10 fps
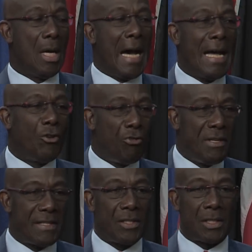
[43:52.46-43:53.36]
Had
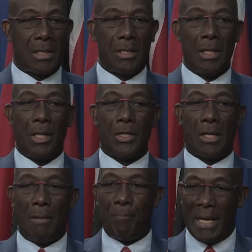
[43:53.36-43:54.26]
reason to
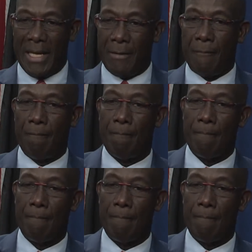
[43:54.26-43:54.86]
complain